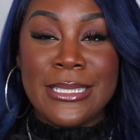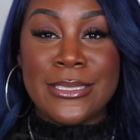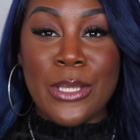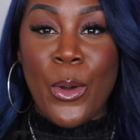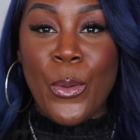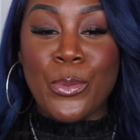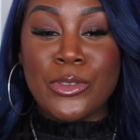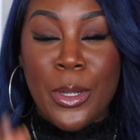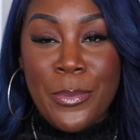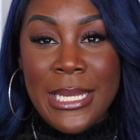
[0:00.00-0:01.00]
So
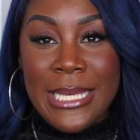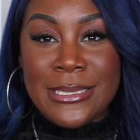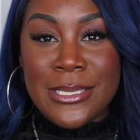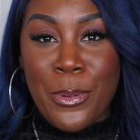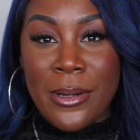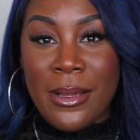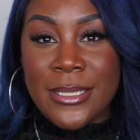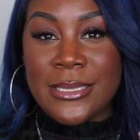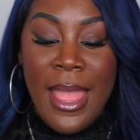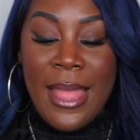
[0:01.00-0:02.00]
jumping into the
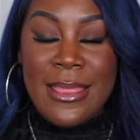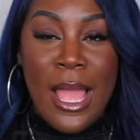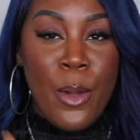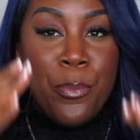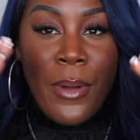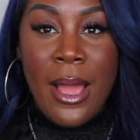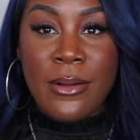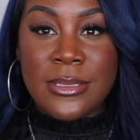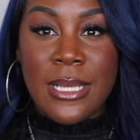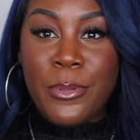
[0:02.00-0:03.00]
products. Now
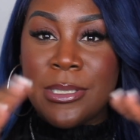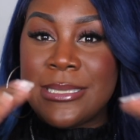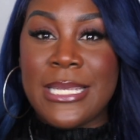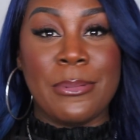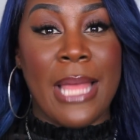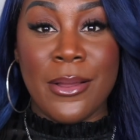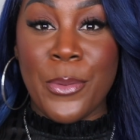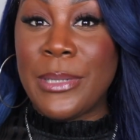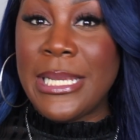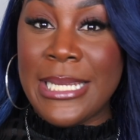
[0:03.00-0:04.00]
brows, I'm gonna skip that
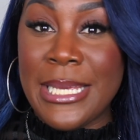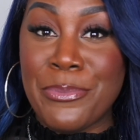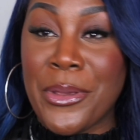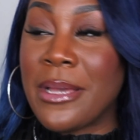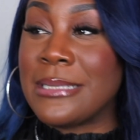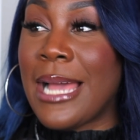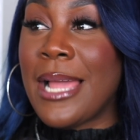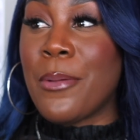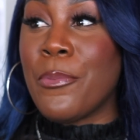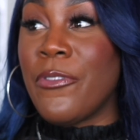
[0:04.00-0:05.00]
completely because
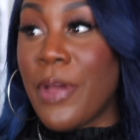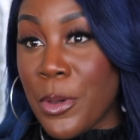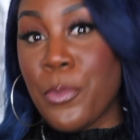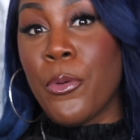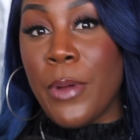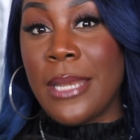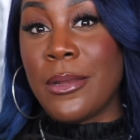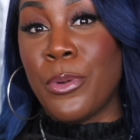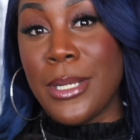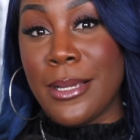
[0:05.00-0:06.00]
I am very boring
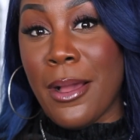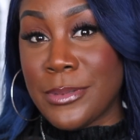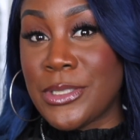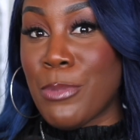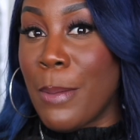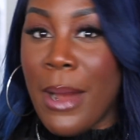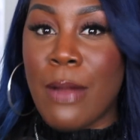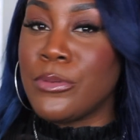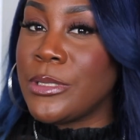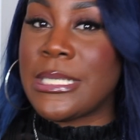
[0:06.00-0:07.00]
when it comes to my
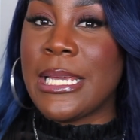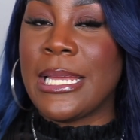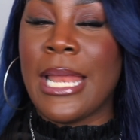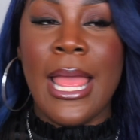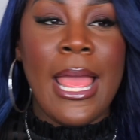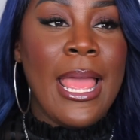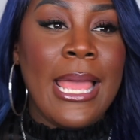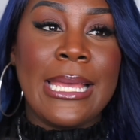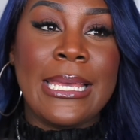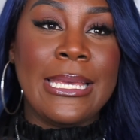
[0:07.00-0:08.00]
brow routine.
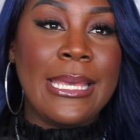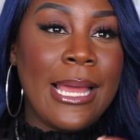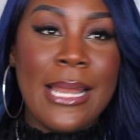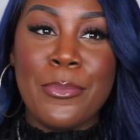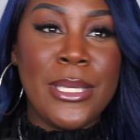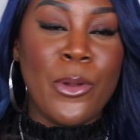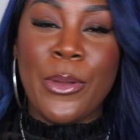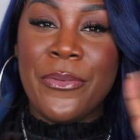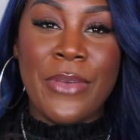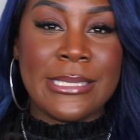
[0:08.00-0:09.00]
Girl like me
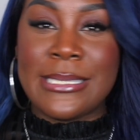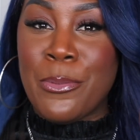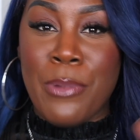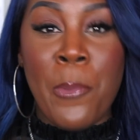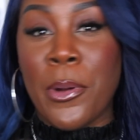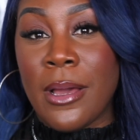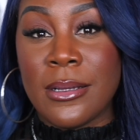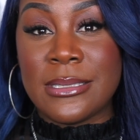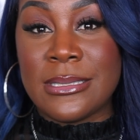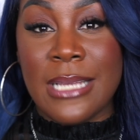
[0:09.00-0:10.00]
don't invest in brow
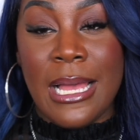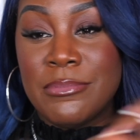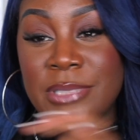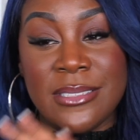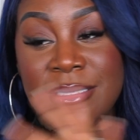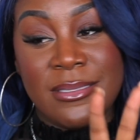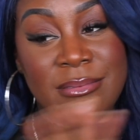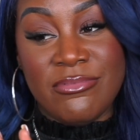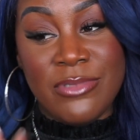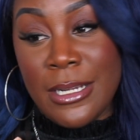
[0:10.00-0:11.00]
products. I'm
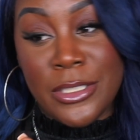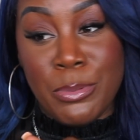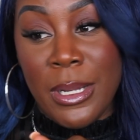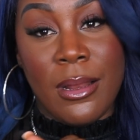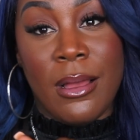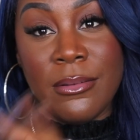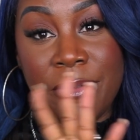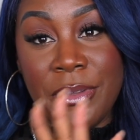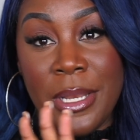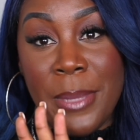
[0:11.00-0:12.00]
just regular schmegler,
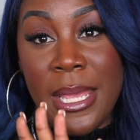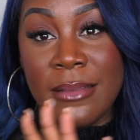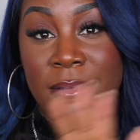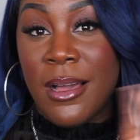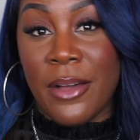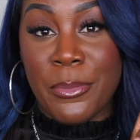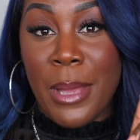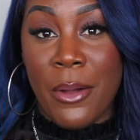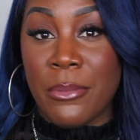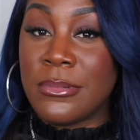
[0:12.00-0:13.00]
fill them in, carve them
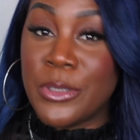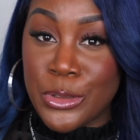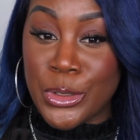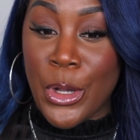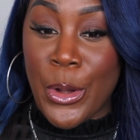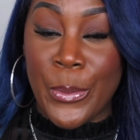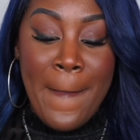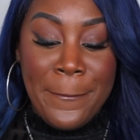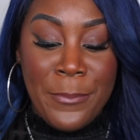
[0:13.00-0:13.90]
out, good to go.